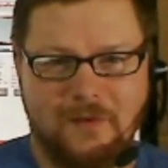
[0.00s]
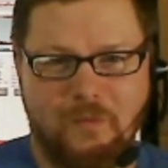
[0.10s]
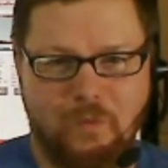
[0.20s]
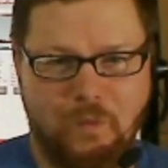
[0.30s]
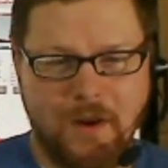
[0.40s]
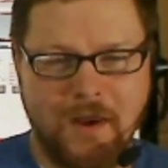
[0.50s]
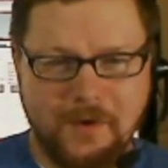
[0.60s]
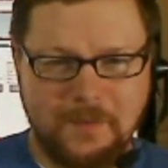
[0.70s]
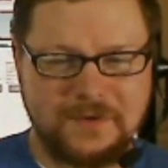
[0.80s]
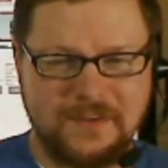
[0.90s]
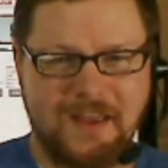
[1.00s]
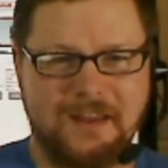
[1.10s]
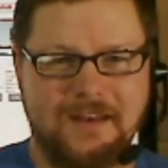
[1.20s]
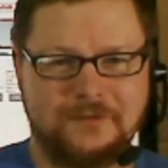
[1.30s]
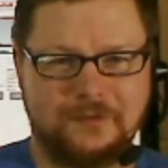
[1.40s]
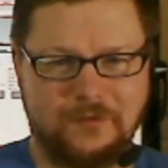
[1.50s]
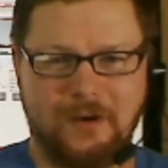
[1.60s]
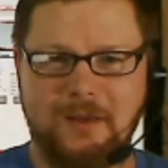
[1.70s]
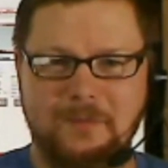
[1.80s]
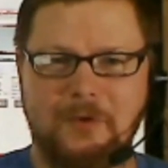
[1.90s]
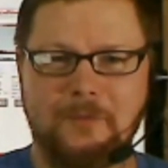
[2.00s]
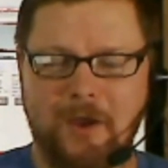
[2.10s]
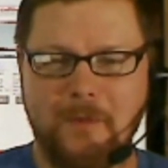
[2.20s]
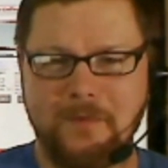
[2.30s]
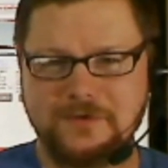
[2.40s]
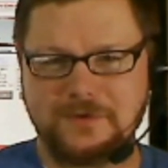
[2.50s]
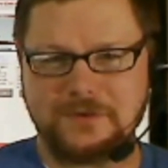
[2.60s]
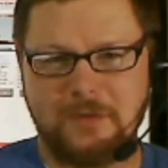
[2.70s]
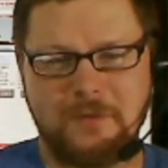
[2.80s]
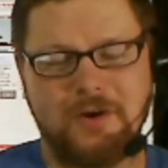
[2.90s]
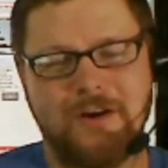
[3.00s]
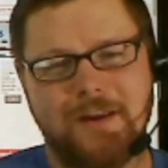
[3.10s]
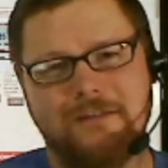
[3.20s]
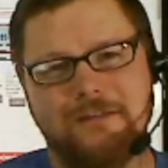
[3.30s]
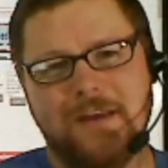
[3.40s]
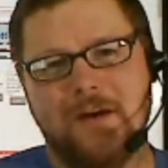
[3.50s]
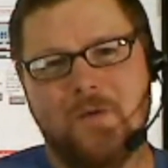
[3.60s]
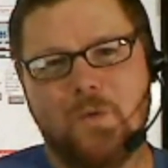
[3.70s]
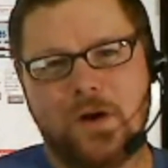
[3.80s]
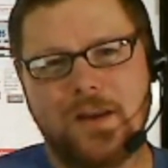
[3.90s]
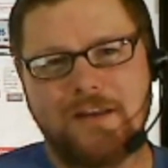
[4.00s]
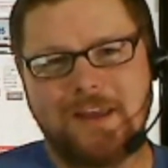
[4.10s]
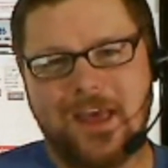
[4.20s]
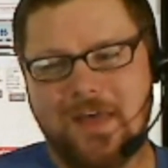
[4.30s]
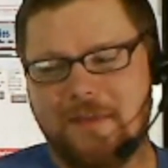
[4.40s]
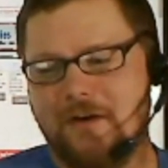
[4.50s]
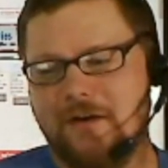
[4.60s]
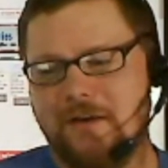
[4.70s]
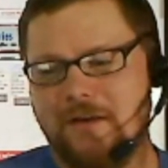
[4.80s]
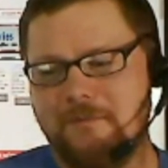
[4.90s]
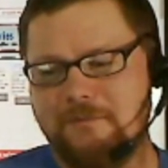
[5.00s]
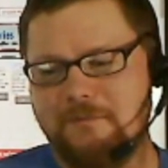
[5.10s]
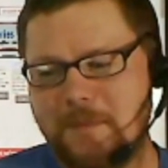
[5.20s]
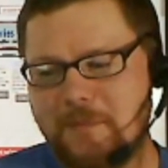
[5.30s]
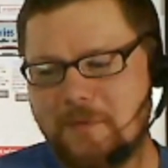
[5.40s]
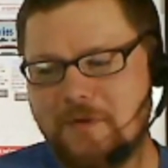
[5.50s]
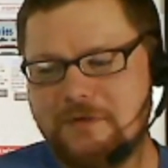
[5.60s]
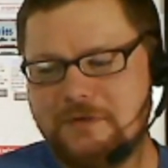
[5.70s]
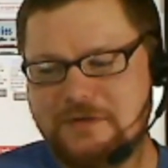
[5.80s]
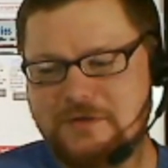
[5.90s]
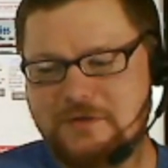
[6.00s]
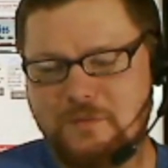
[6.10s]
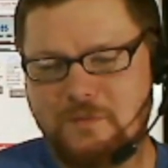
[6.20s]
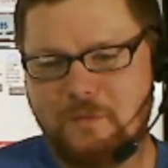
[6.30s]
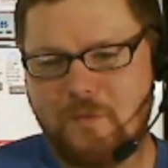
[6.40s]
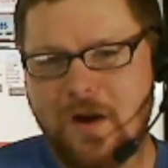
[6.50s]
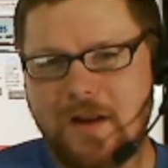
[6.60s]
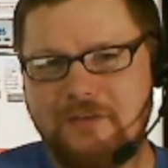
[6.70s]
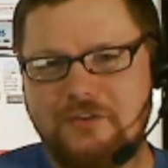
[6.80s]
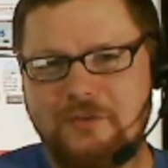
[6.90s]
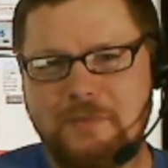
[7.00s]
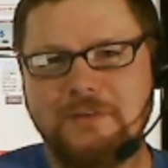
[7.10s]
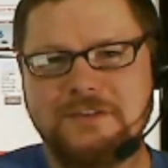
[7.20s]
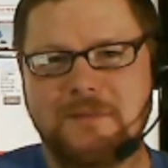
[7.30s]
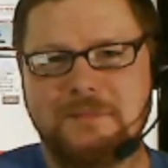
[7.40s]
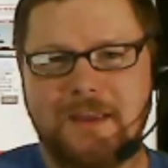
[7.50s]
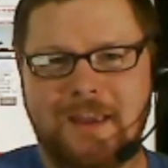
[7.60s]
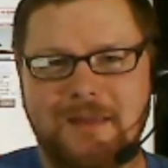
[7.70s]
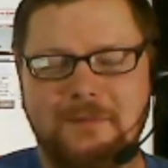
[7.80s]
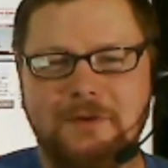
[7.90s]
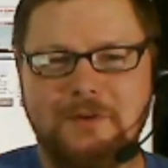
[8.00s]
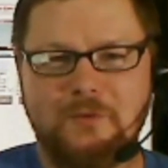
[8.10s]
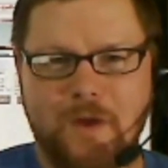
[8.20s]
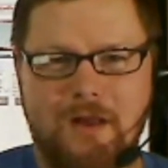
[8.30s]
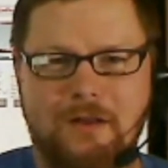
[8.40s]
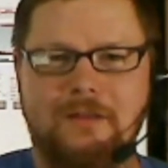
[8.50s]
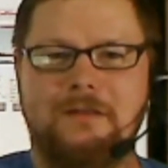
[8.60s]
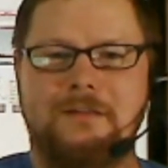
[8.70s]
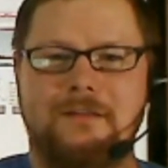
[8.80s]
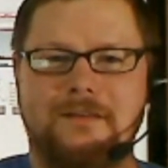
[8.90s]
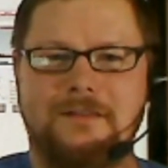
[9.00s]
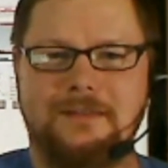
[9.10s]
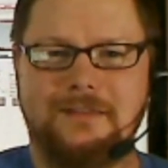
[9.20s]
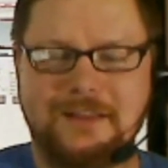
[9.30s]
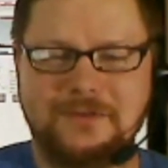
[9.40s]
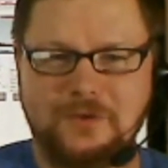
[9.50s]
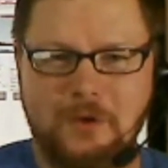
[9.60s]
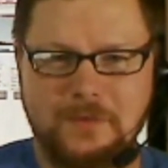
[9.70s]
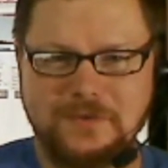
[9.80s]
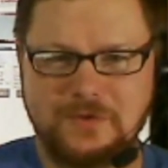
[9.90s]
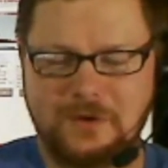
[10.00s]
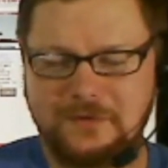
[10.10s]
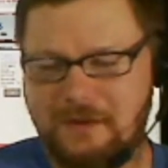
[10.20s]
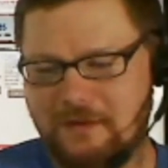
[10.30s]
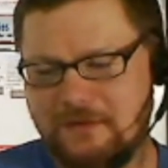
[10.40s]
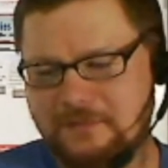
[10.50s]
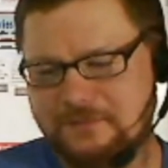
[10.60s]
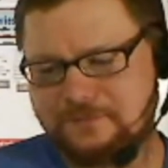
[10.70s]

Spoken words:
100% free, built by open source communities working together, people just wanting to build something and build it well. That's what open source is.